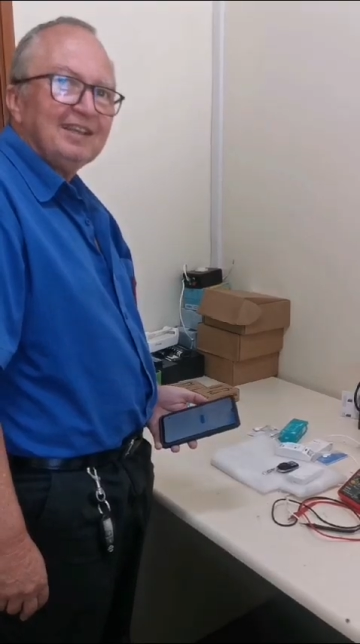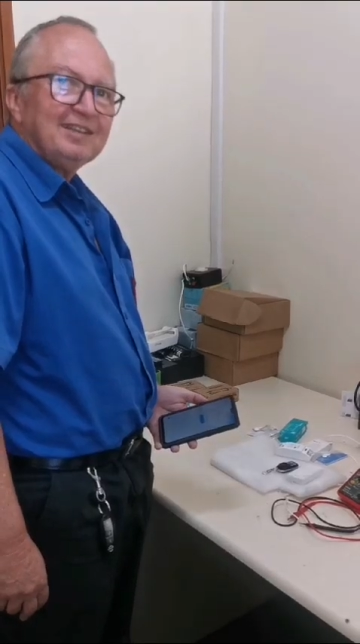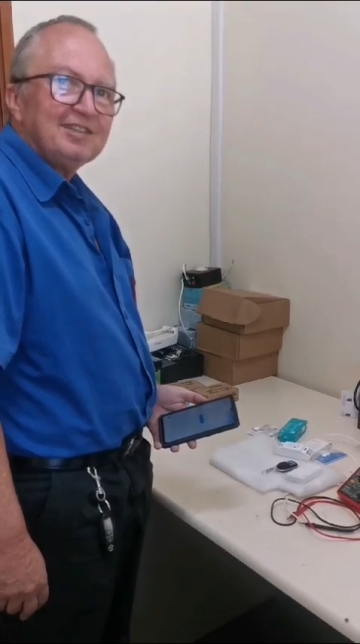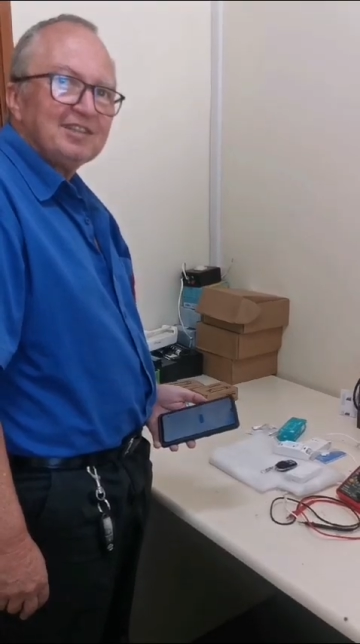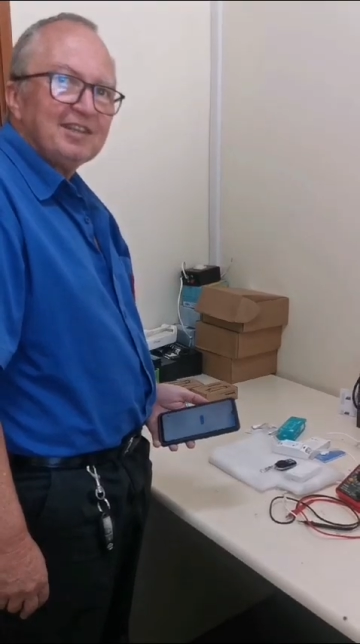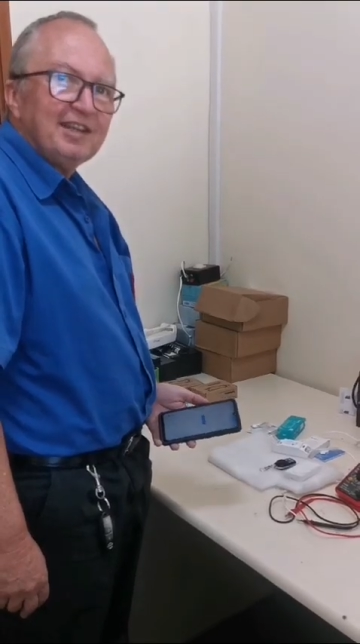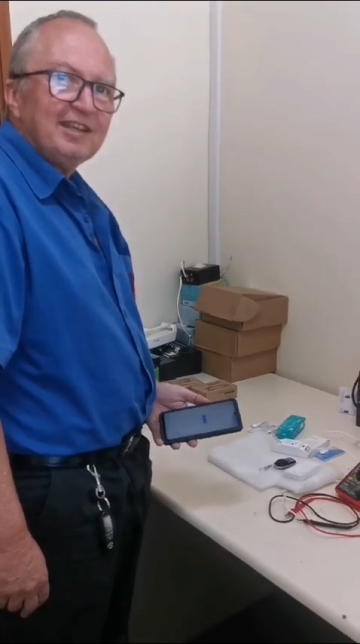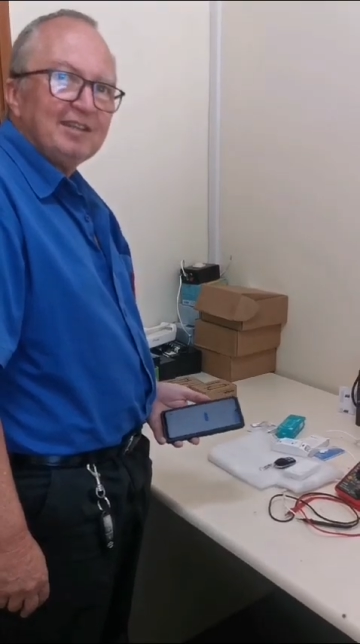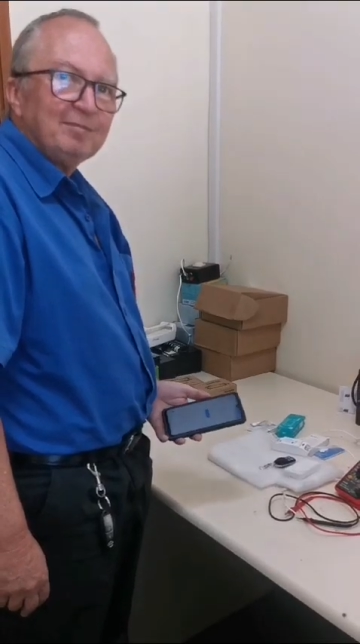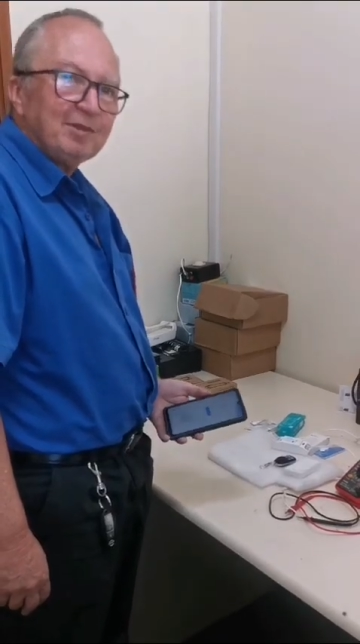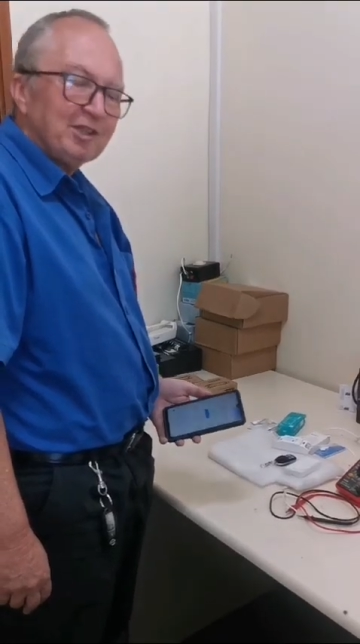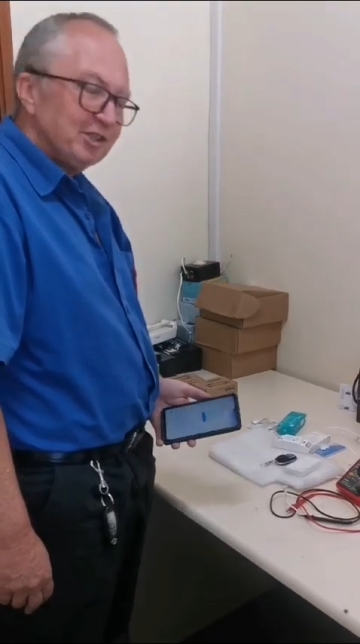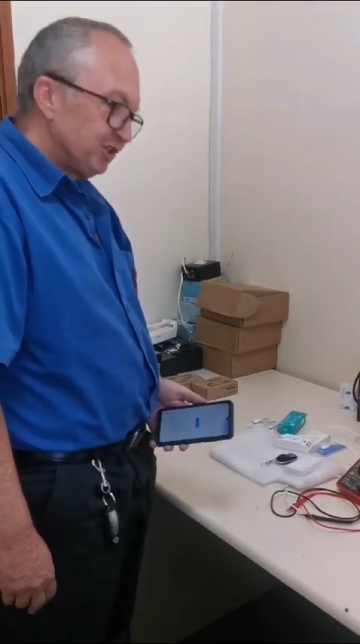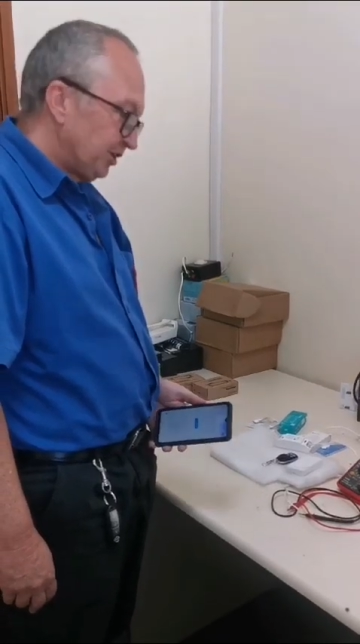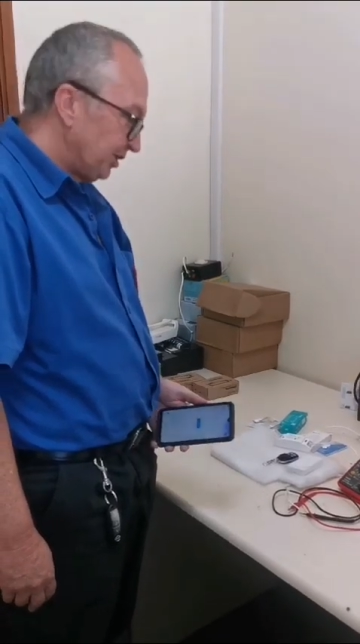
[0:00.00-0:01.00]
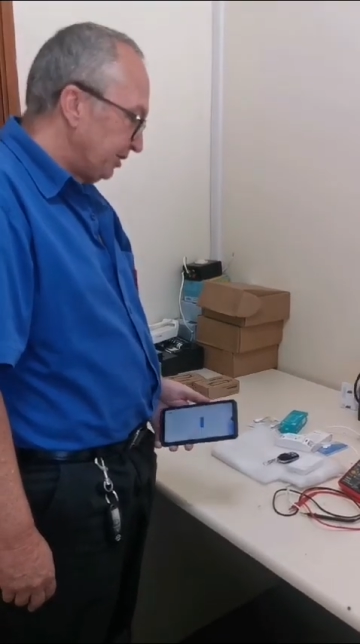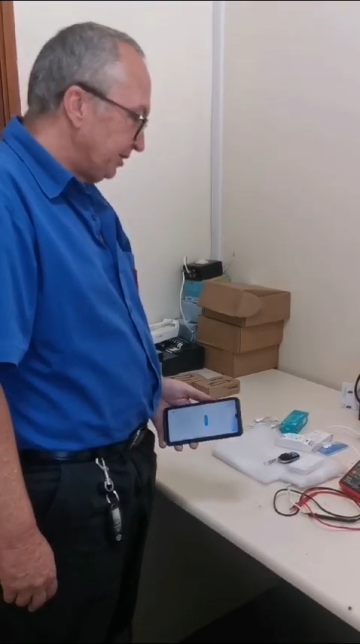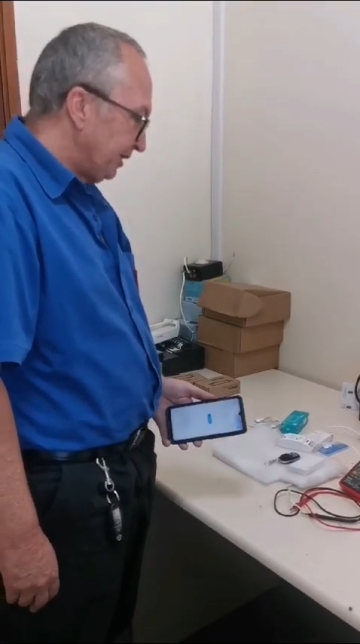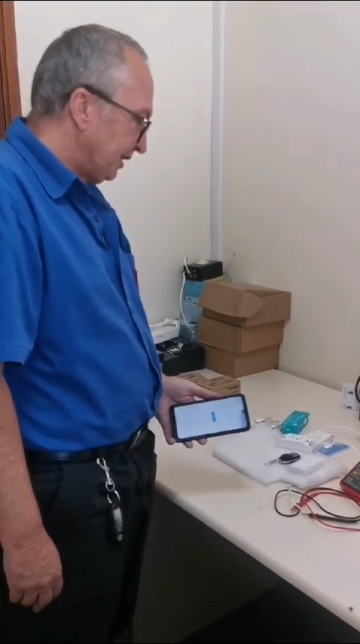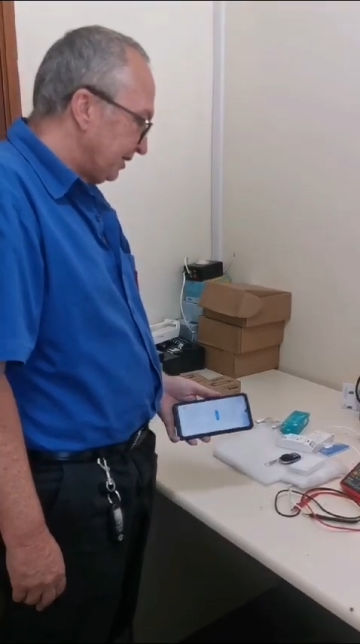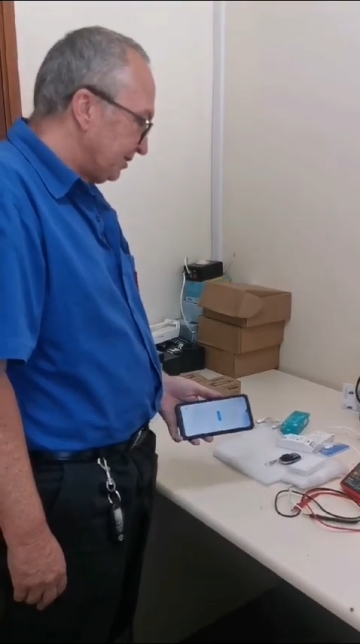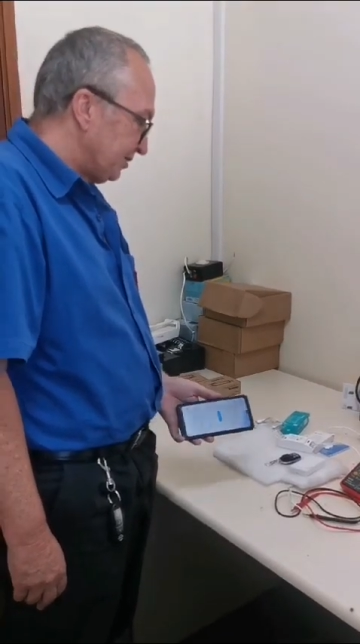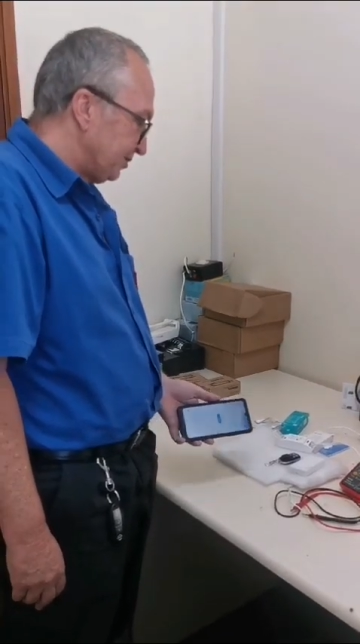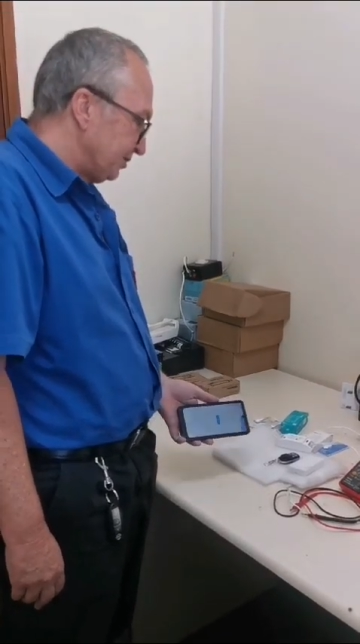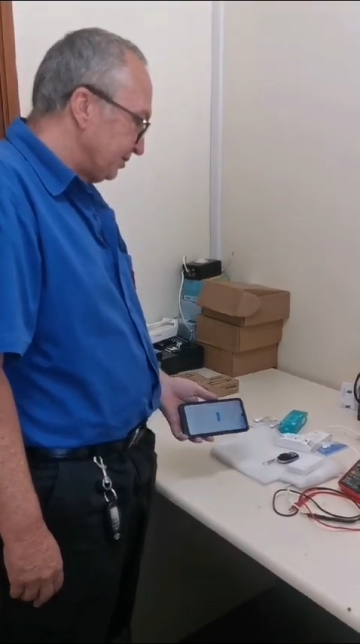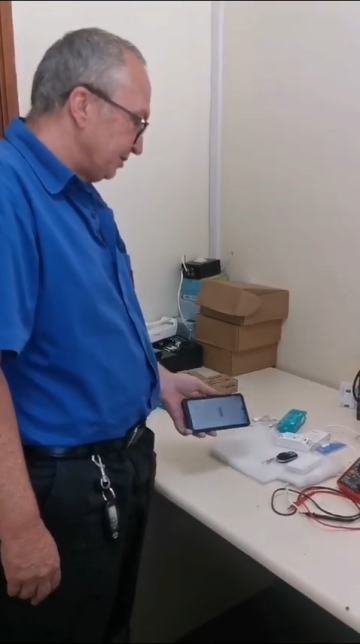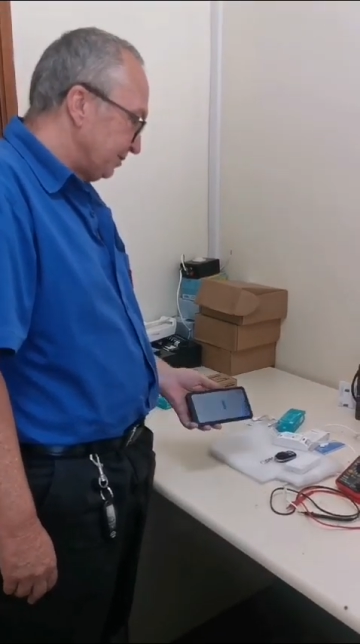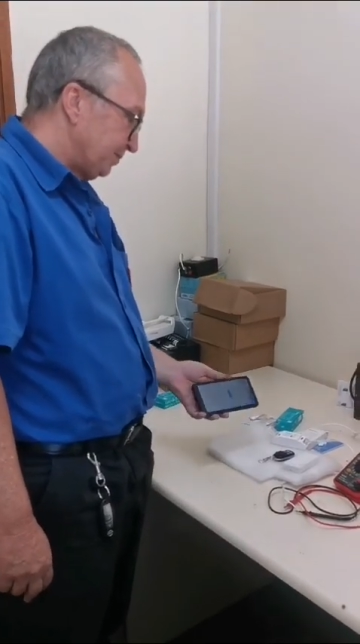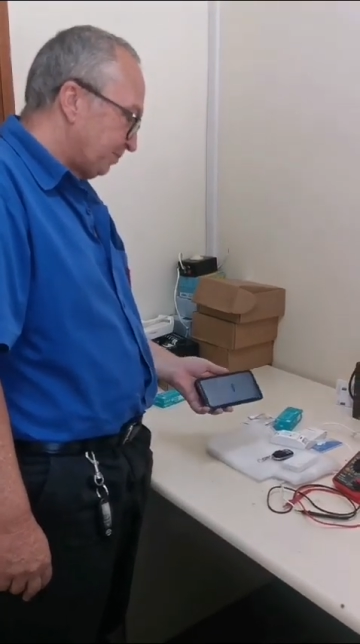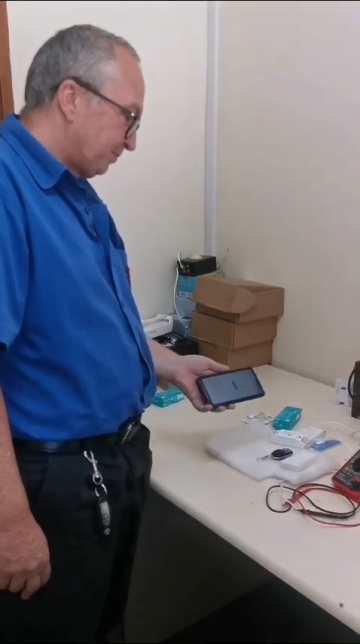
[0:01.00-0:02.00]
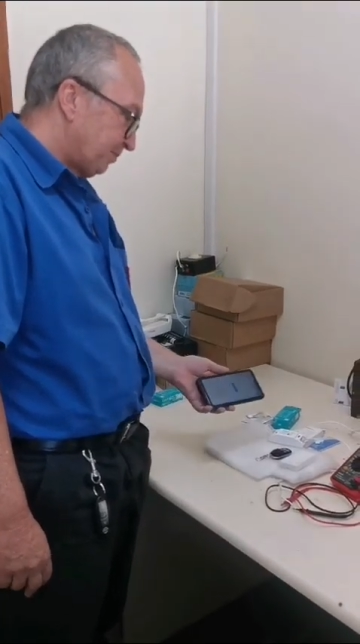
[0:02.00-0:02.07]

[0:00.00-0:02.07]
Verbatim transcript: Yeah, today I'm going to show you how to